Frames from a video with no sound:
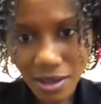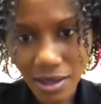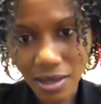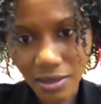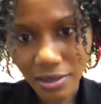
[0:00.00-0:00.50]

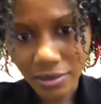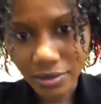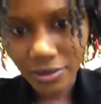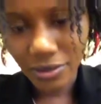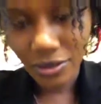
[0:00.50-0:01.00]
uh,
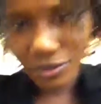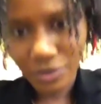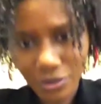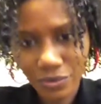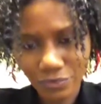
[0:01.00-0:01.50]

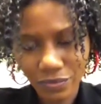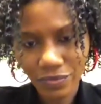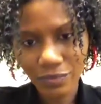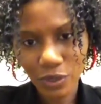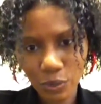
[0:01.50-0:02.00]

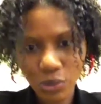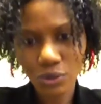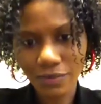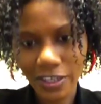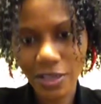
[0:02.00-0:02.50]

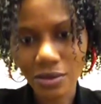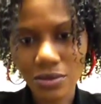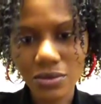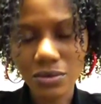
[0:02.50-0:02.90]
YouTube videos